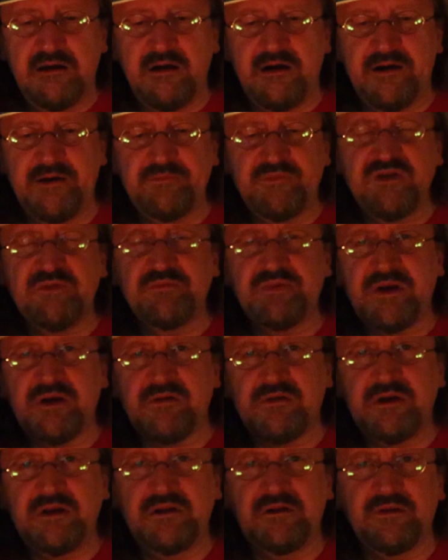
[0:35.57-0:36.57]
I'm
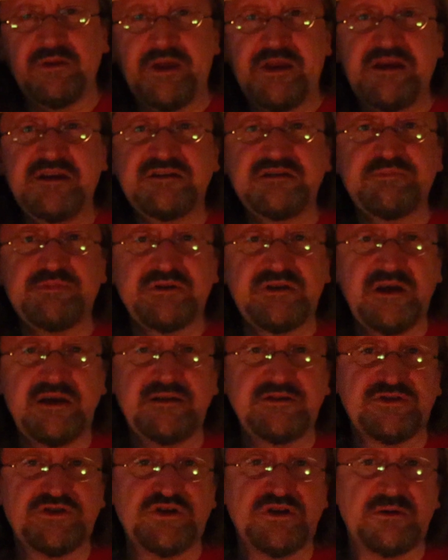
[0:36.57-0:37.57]
comparing Lay's
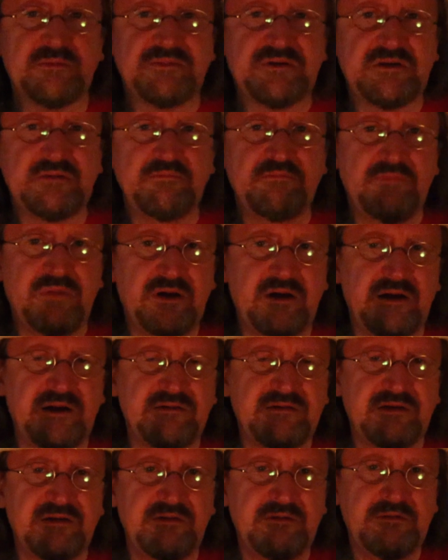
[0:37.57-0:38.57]
potato chips,
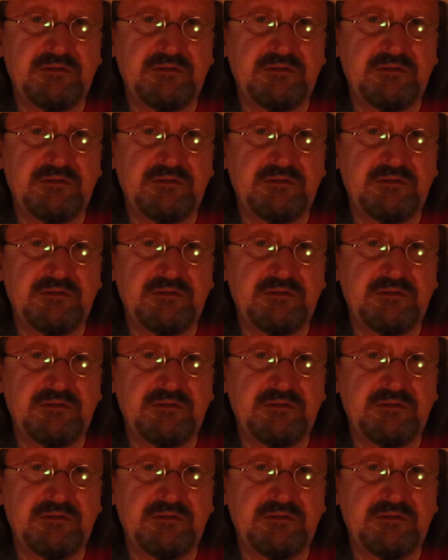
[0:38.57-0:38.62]
but